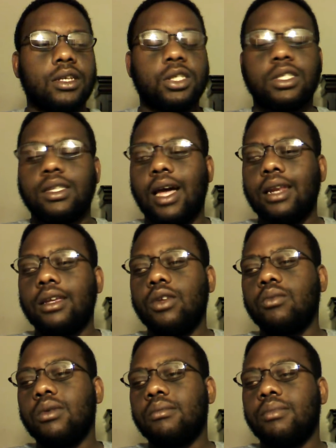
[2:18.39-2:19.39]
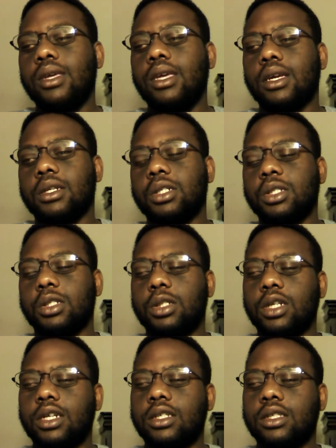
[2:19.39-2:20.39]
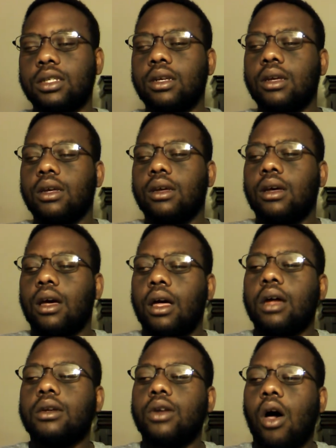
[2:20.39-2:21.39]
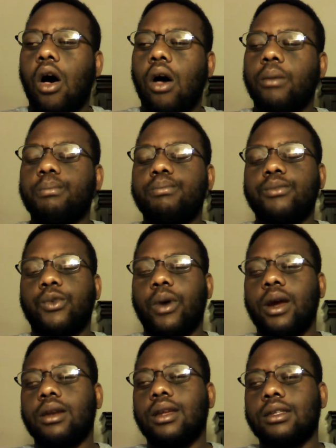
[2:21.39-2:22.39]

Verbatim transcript: She's not a human being. She's just a doll, right?